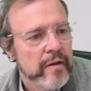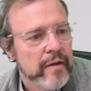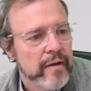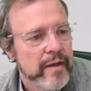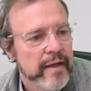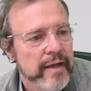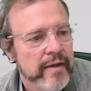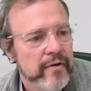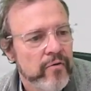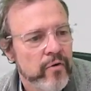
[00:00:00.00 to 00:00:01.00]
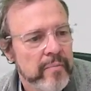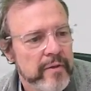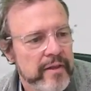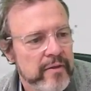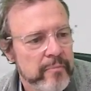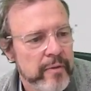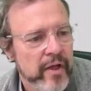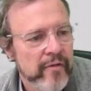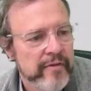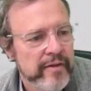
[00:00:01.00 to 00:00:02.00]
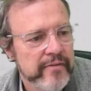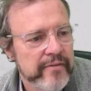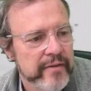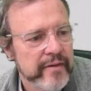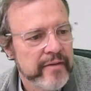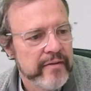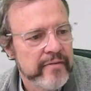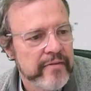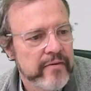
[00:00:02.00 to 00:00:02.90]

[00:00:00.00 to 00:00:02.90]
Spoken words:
And normally the pelvis is